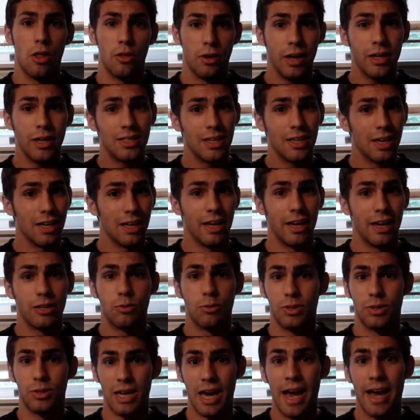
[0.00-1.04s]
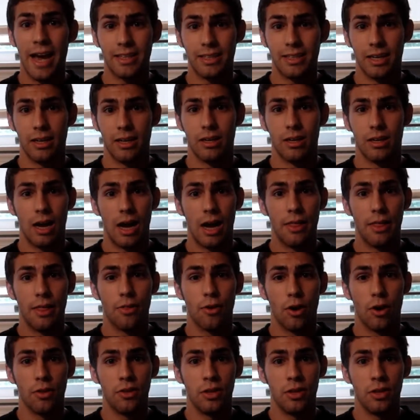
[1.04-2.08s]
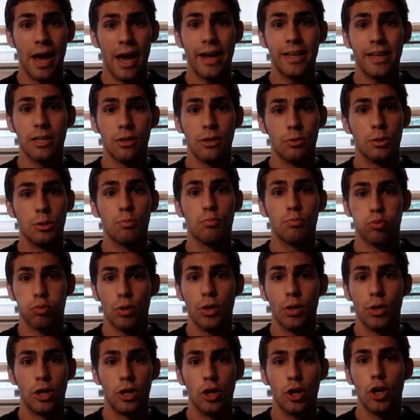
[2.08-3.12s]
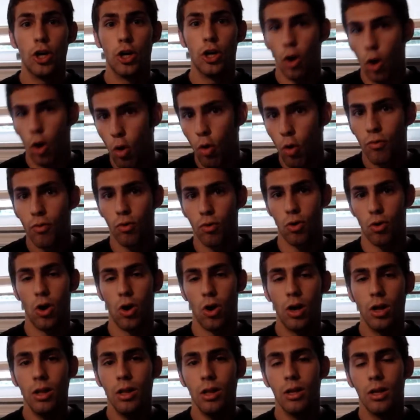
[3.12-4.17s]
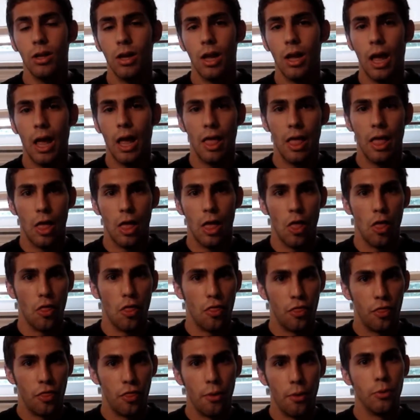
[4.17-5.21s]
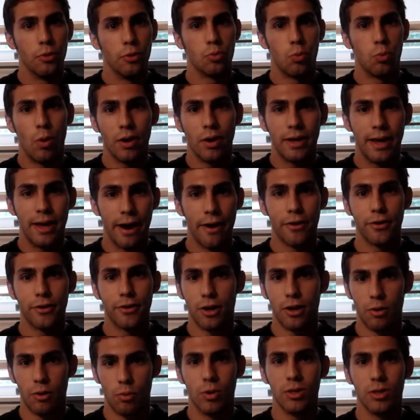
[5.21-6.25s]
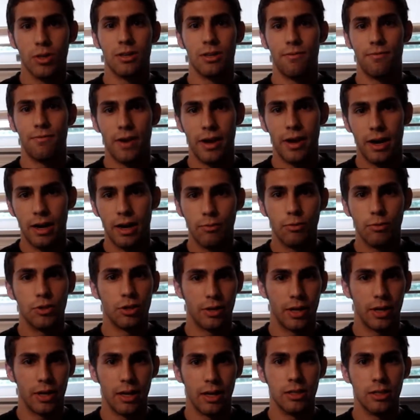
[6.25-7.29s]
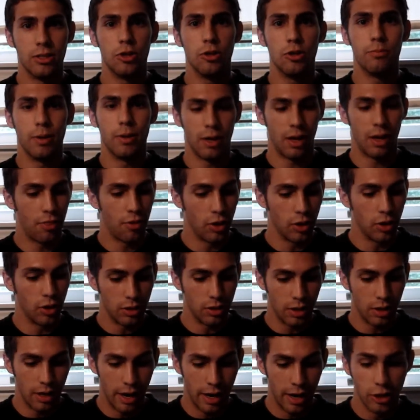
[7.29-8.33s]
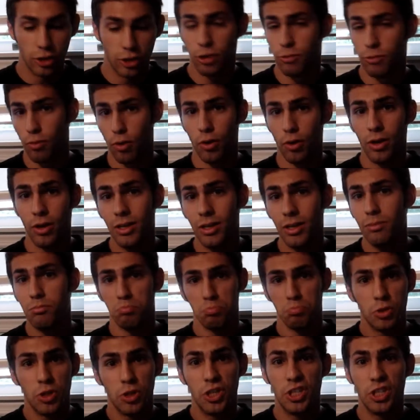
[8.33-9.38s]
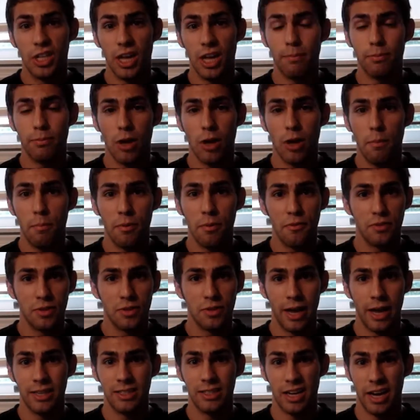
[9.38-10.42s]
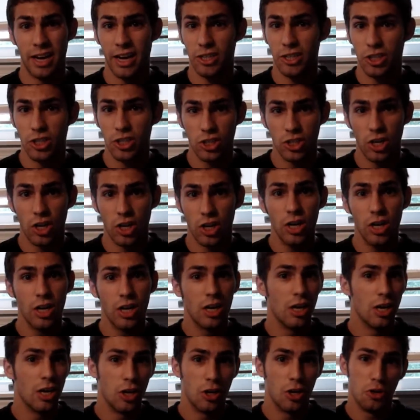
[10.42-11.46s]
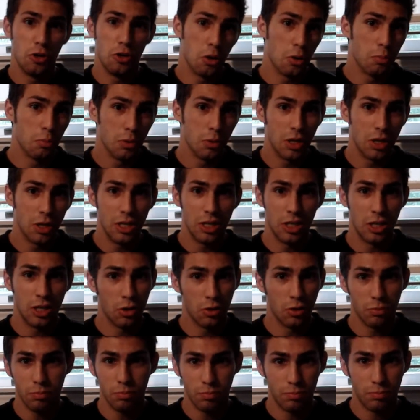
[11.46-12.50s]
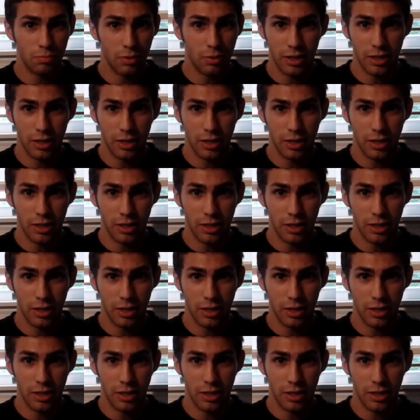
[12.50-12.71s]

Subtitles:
Next thing I liked was the acting. I thought the acting was pretty good overall. There was one character I wasn't a fan of, which I'll get into, but I thought Adrien Brody stepped up as an action star. Normally, you don't